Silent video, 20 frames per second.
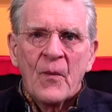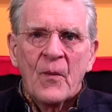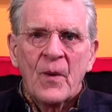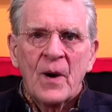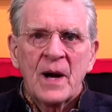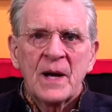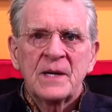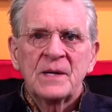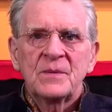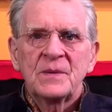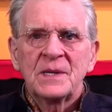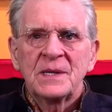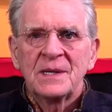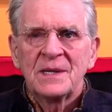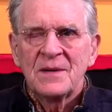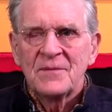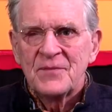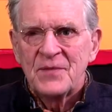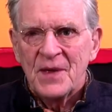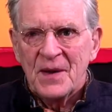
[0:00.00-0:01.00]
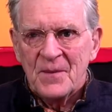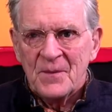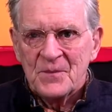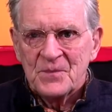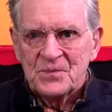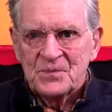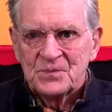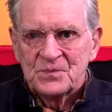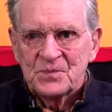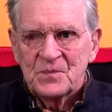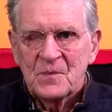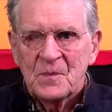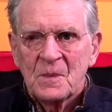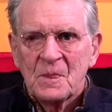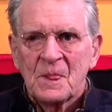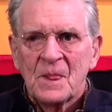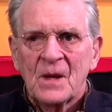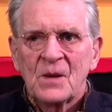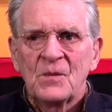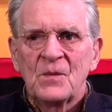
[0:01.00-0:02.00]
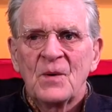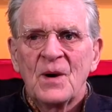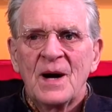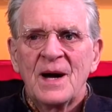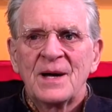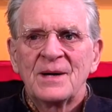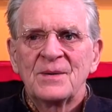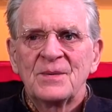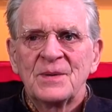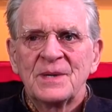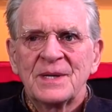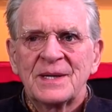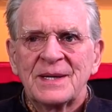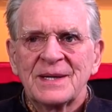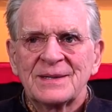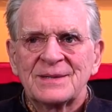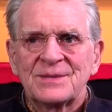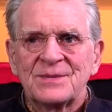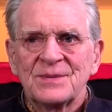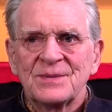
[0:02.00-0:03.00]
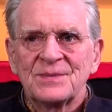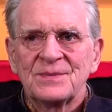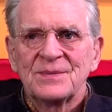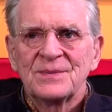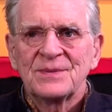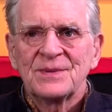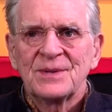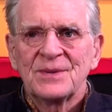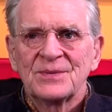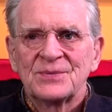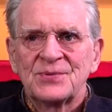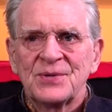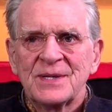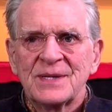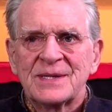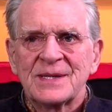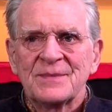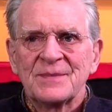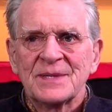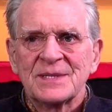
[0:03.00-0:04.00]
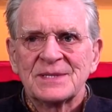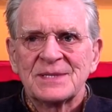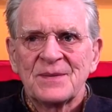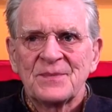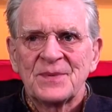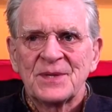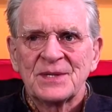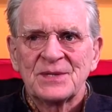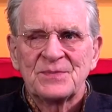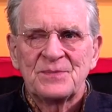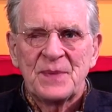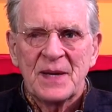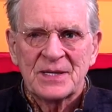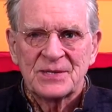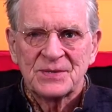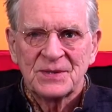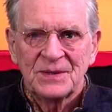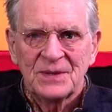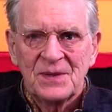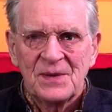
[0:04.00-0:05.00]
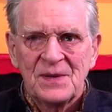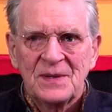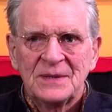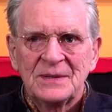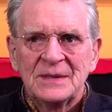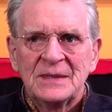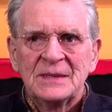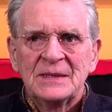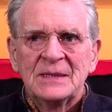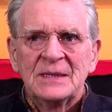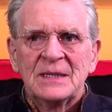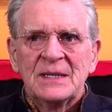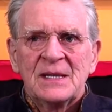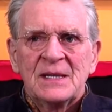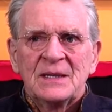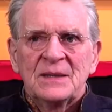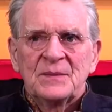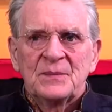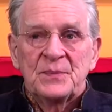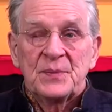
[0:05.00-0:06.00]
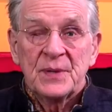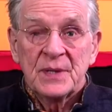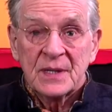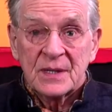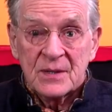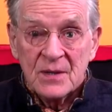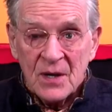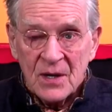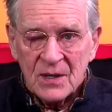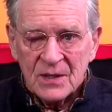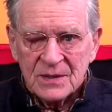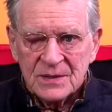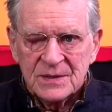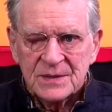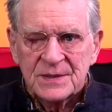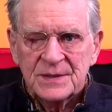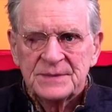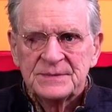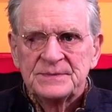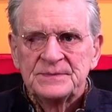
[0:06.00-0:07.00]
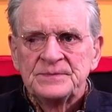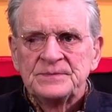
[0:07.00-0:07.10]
Why do we love them? Why do we get to, you know, treat them as something special? Because